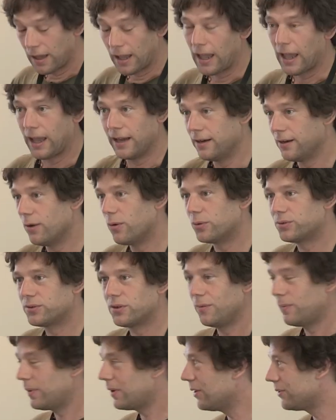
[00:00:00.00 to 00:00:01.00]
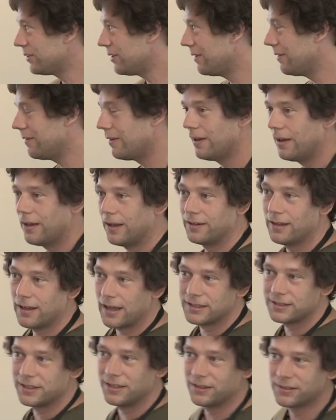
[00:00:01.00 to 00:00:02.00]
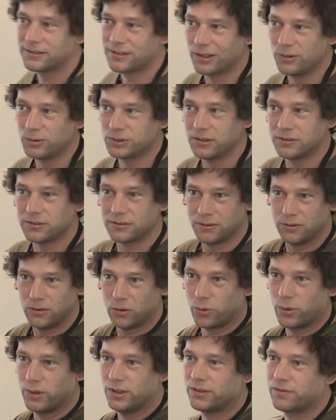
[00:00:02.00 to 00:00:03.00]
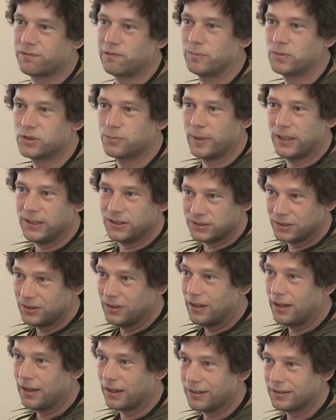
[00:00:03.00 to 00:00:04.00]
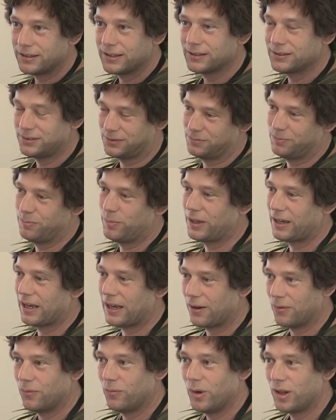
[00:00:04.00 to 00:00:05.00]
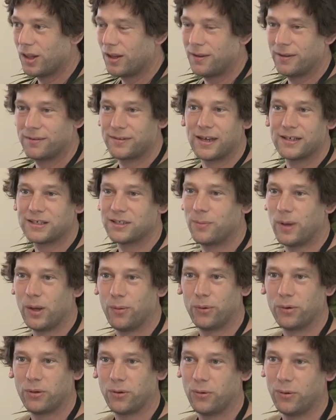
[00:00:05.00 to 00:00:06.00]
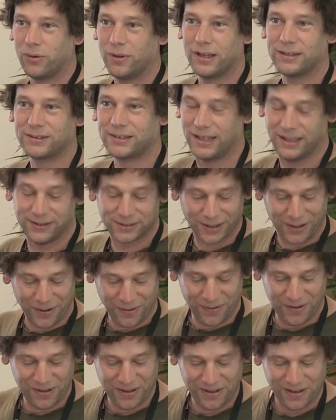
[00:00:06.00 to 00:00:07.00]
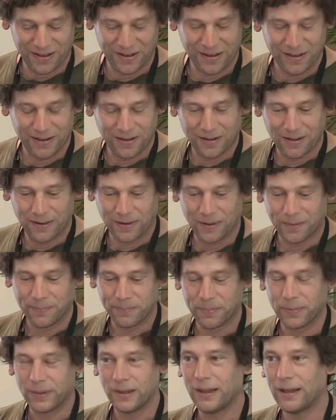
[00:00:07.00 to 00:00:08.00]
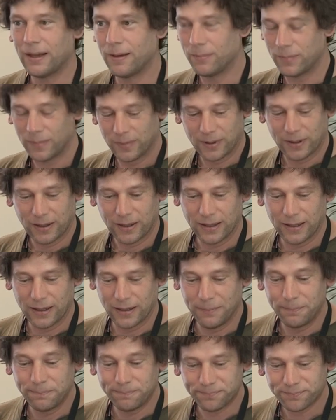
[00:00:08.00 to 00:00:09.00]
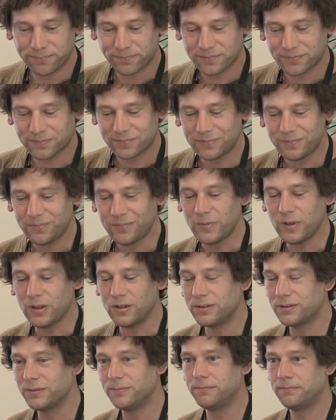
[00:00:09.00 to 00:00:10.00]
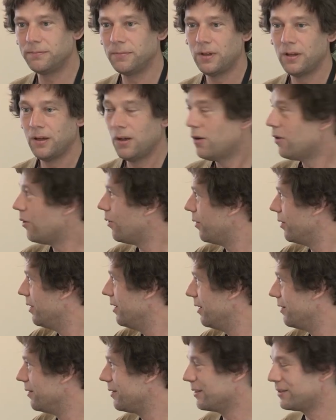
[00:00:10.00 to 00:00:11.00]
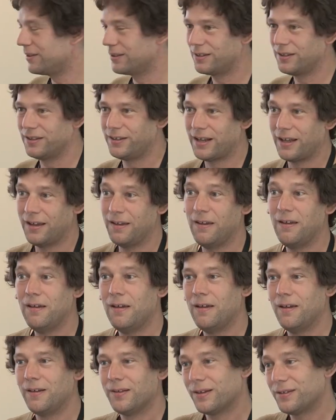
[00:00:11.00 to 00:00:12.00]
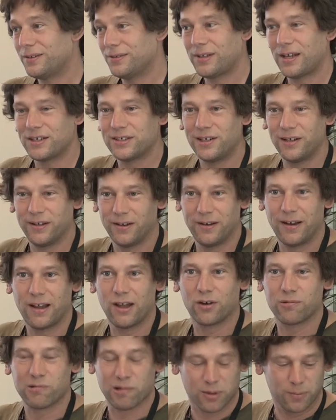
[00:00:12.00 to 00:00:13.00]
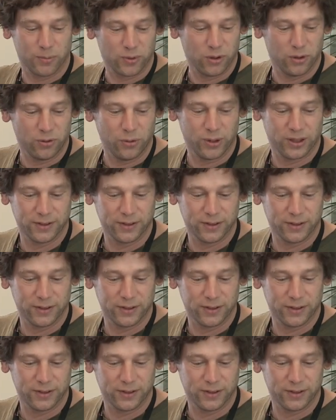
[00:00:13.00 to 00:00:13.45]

and also because it, it actually distinguishes noise from speech, it can just pick out whether there's actually people at all. That's easy. Um, and then, oh yeah, does it contain? This is actually an algorithm Google